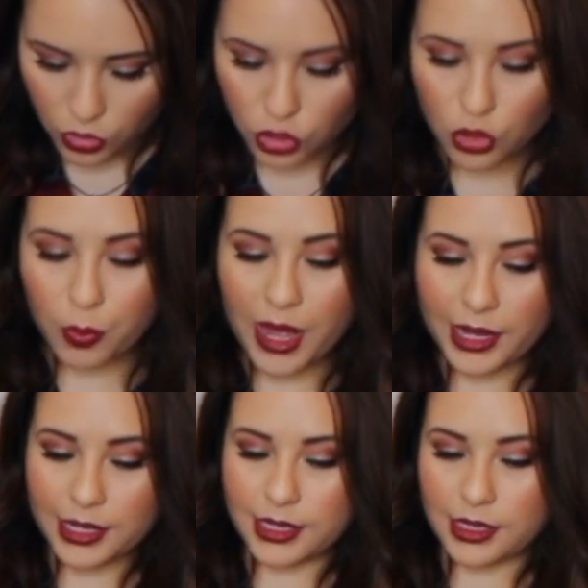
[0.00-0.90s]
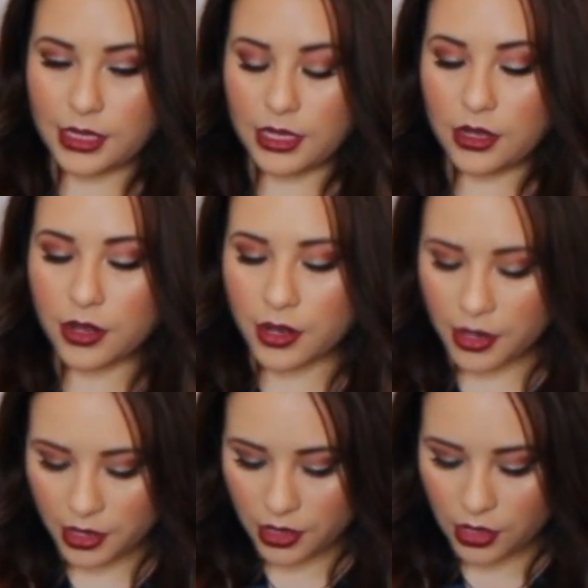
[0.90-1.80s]
two pockets here,
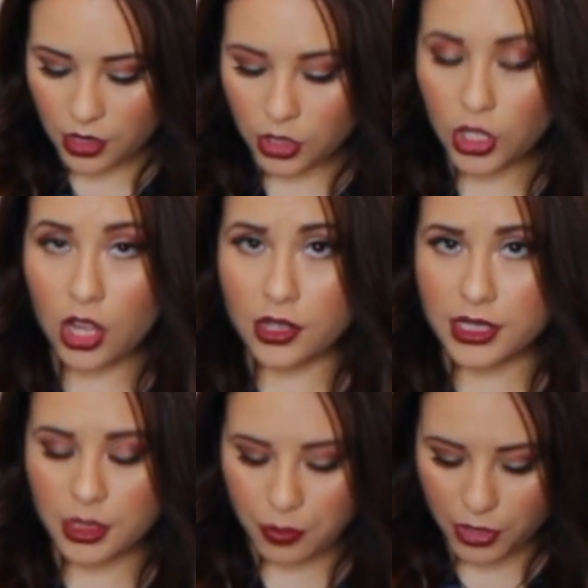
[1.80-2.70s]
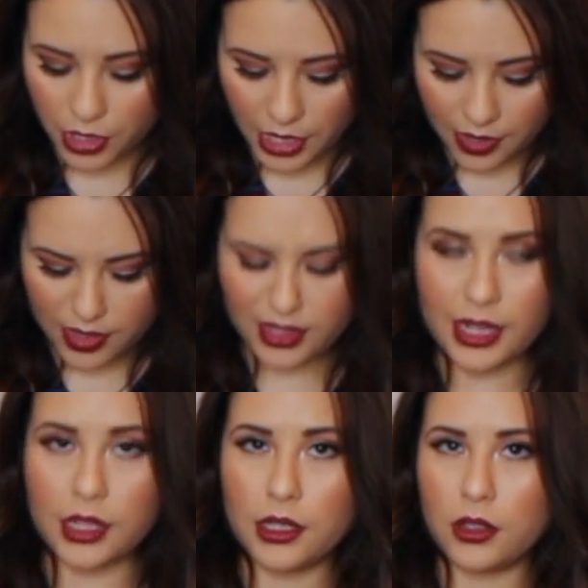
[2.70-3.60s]
a long zipper, and then
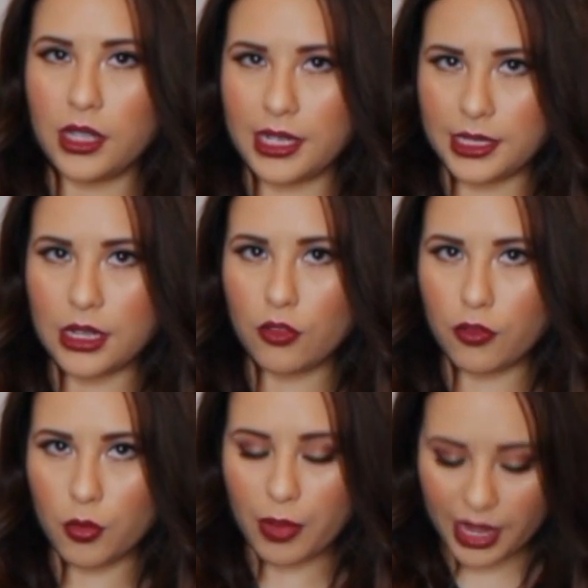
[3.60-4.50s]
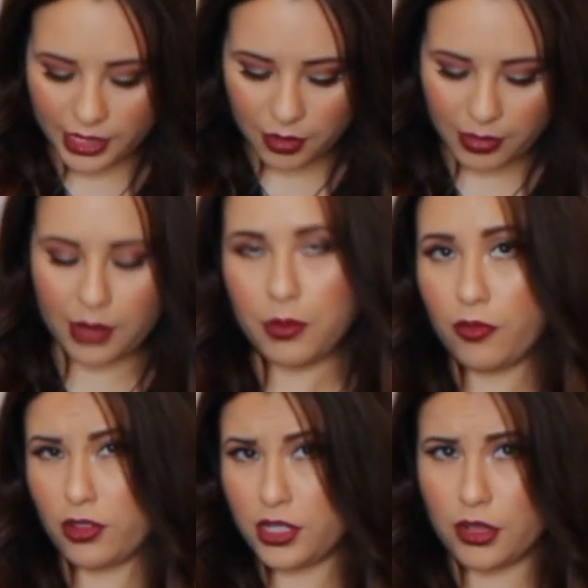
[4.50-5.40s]
a little cell phone pocket back
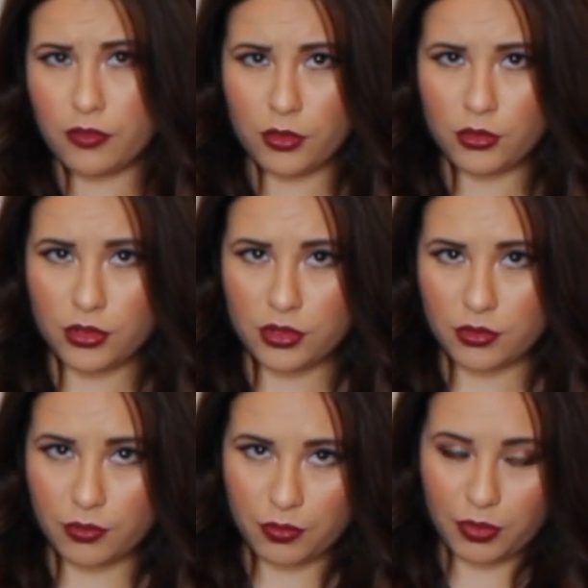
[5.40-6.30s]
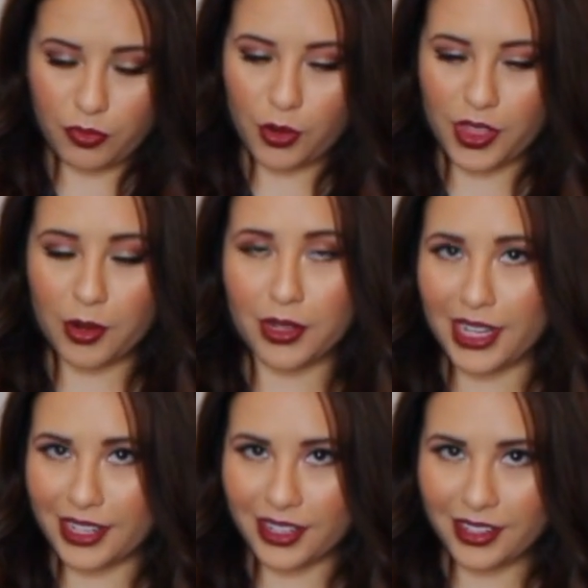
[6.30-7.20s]
before cell phones, before they were
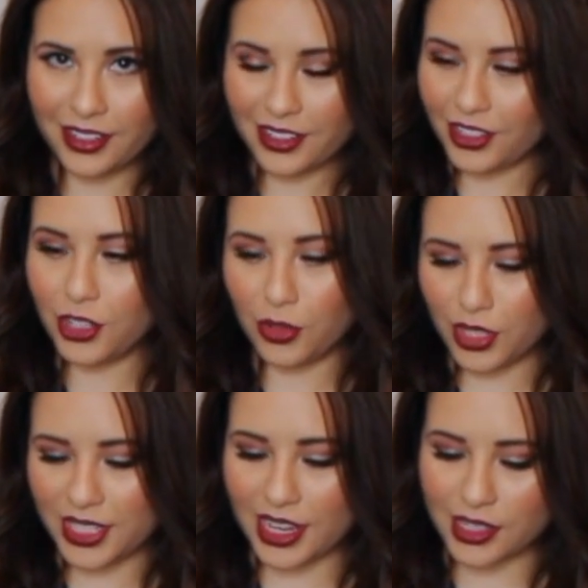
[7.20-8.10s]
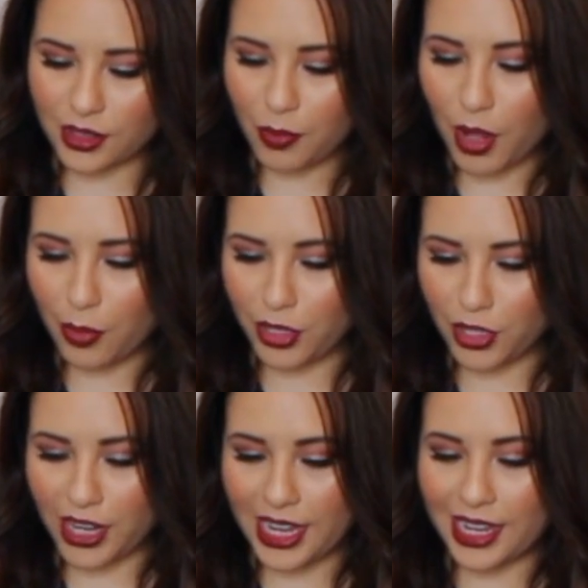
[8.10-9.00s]
the size of the palm of
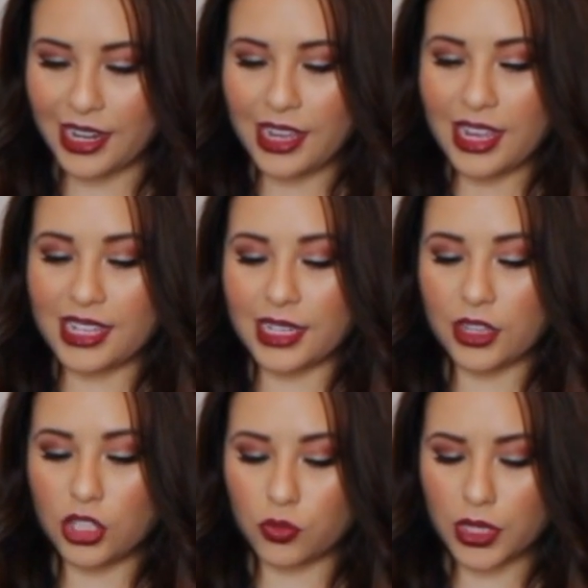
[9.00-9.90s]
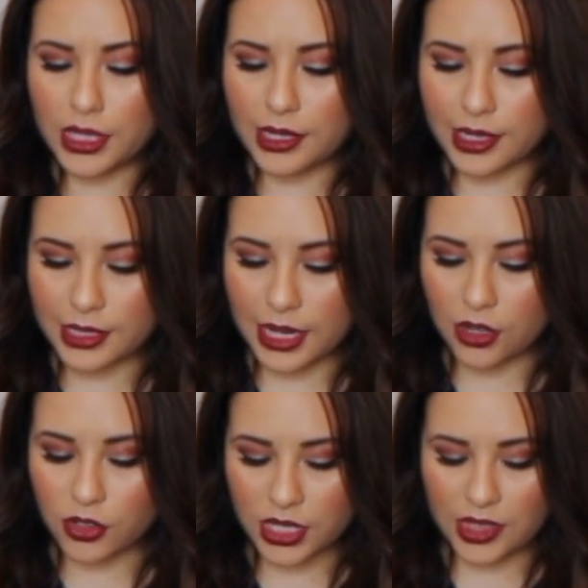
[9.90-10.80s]
your hand. It's got these really nice
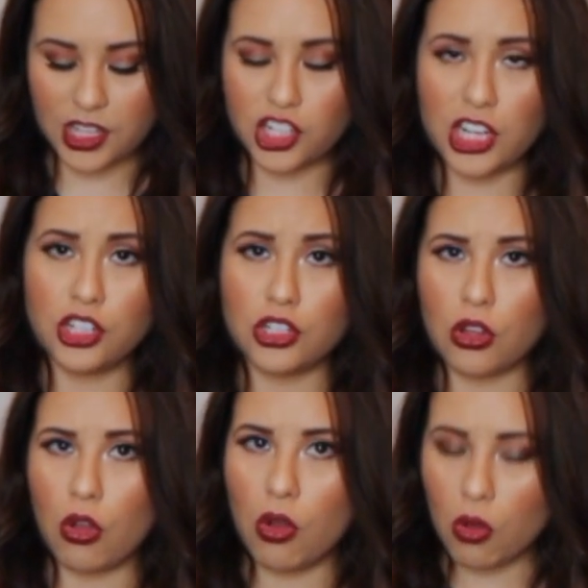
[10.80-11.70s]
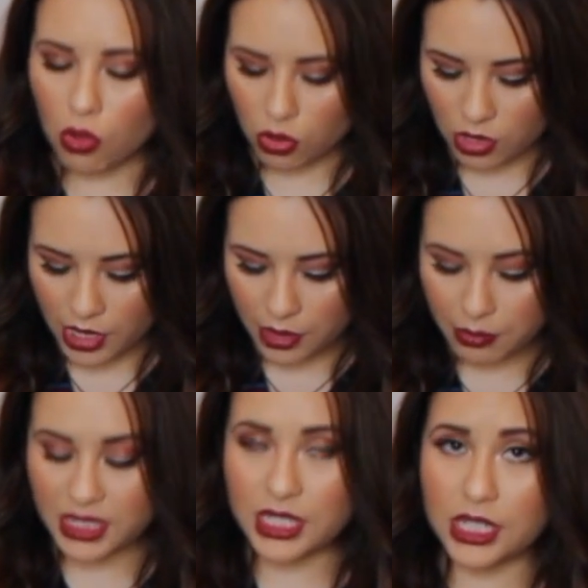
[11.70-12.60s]
handles, and they changed the whole
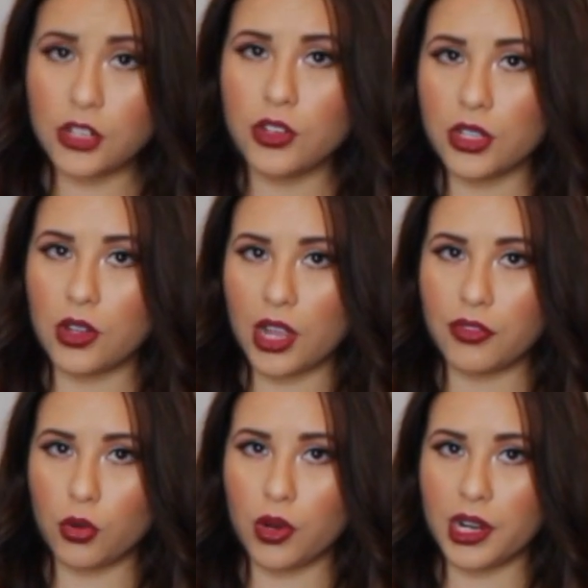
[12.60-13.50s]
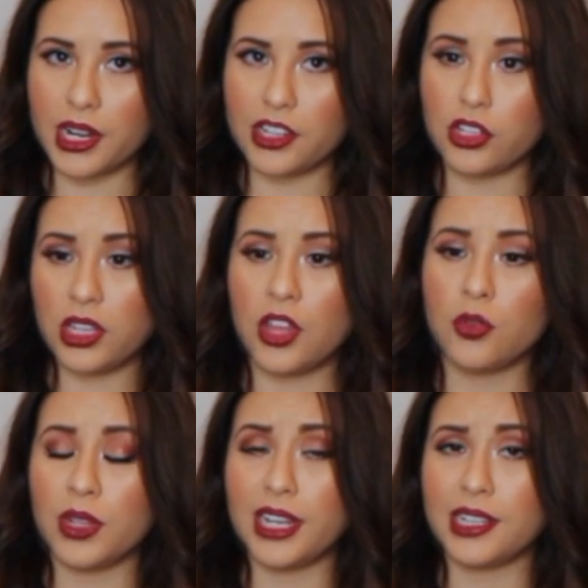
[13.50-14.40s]
material of the organizer. The
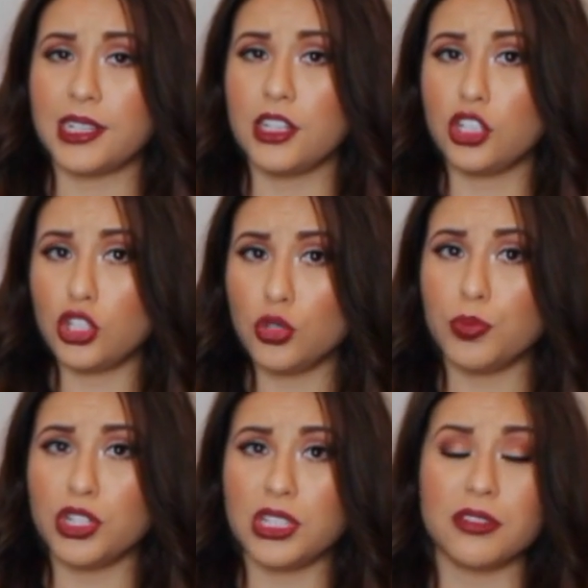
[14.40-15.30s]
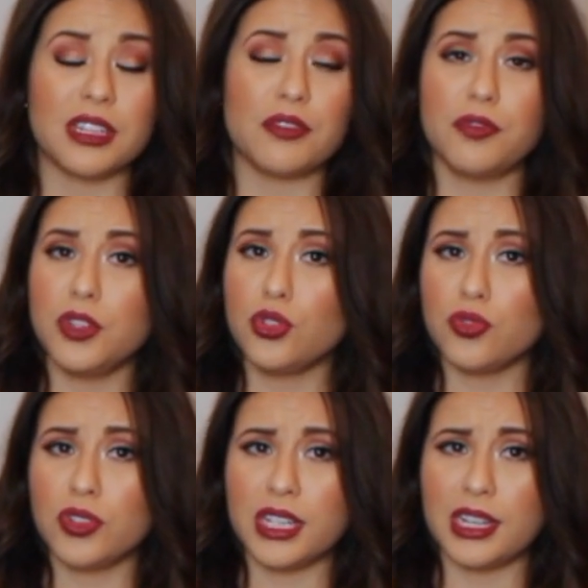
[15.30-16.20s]
other one, like I said, it's super silky. It
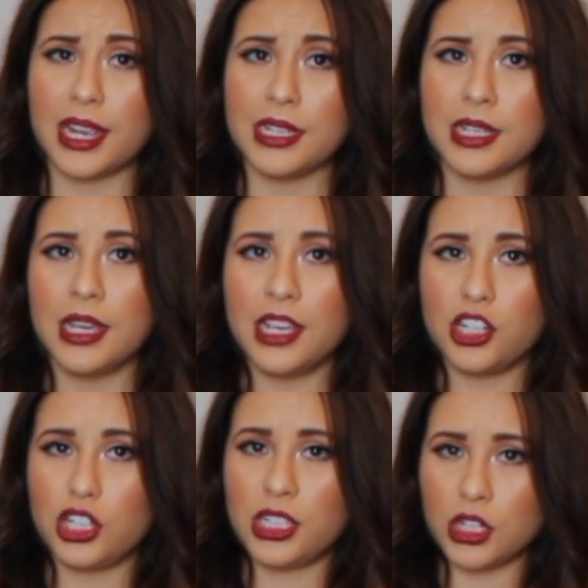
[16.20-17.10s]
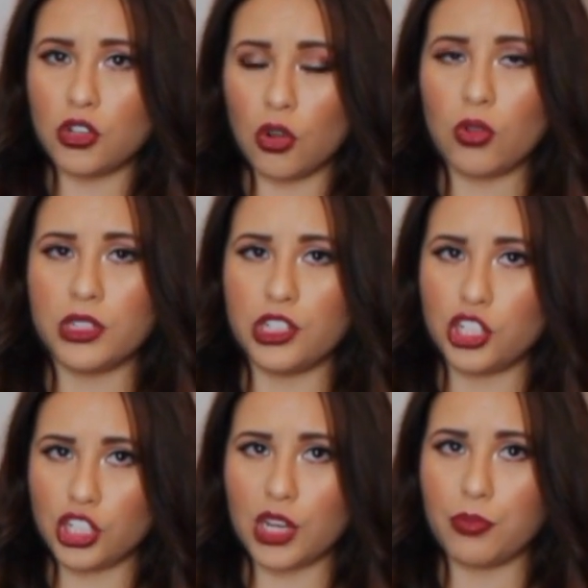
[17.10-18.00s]
feels really nice. It just didn't hold its
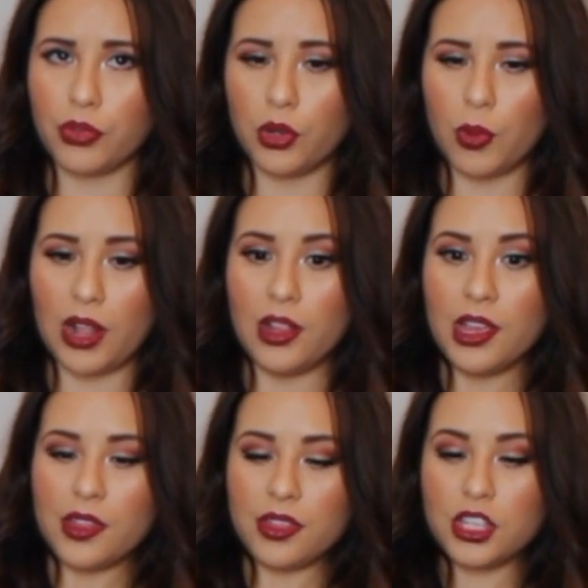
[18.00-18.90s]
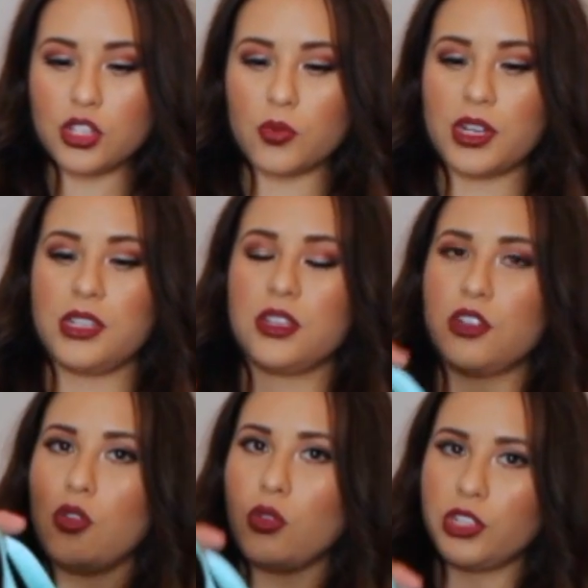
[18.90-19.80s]
shape real well. This one is going
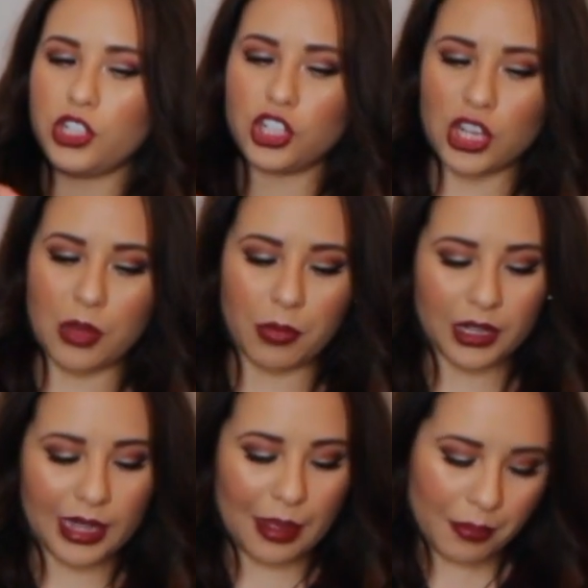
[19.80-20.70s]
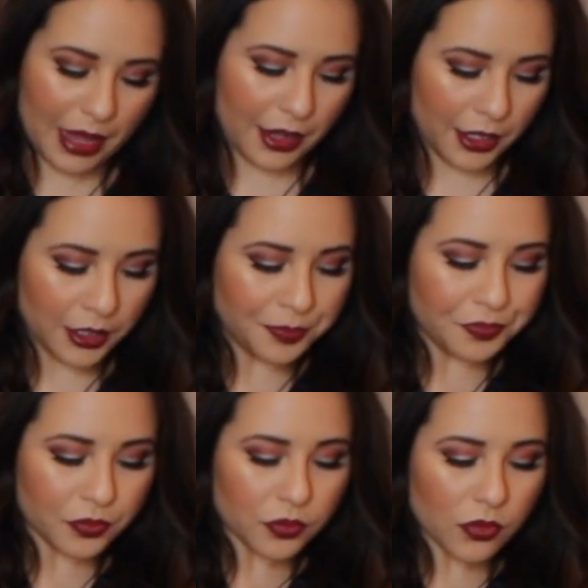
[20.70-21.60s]
to hold its shape a lot better.
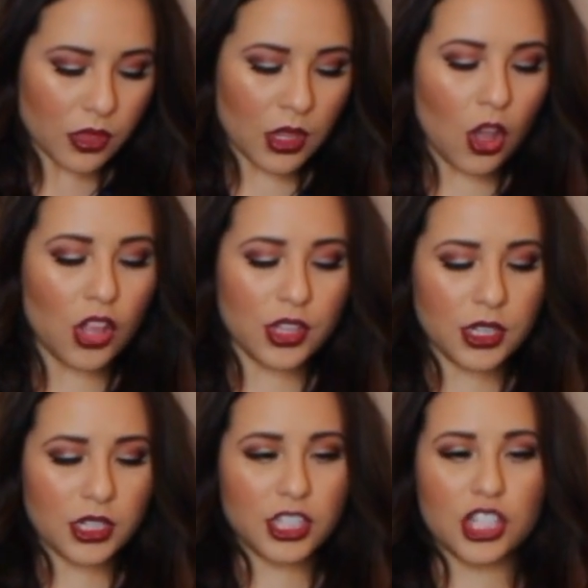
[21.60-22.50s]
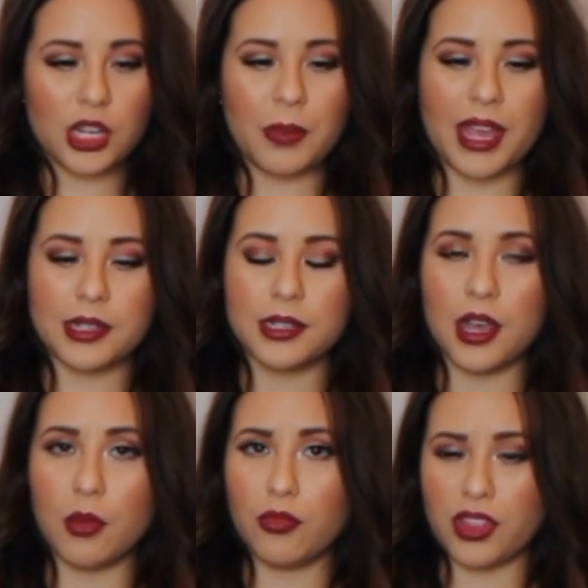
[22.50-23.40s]
All the Lily Jade bags
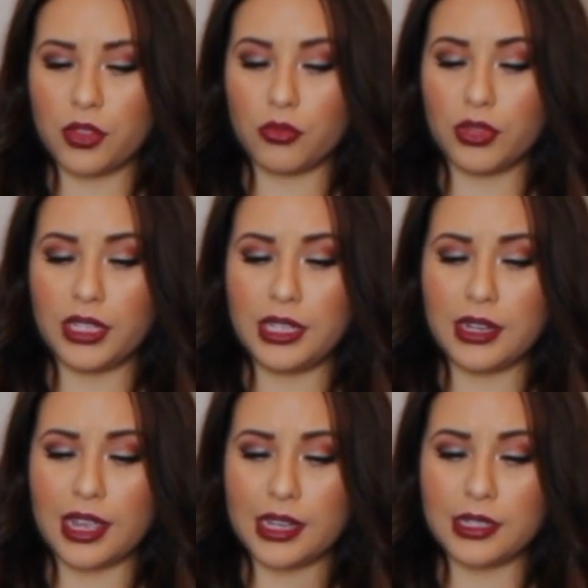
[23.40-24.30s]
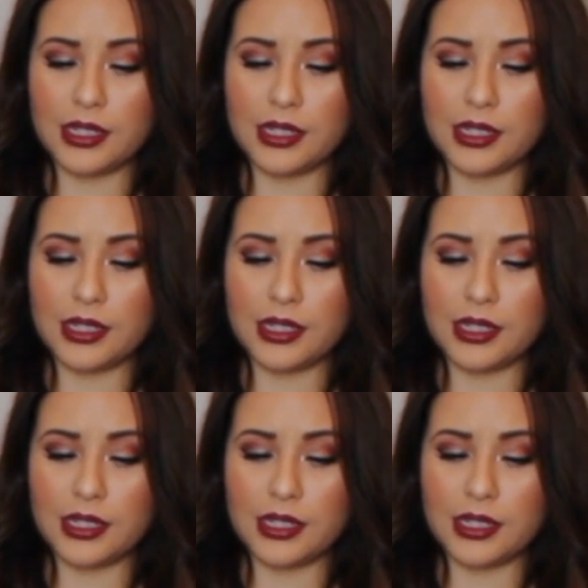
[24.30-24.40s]
come with a really nice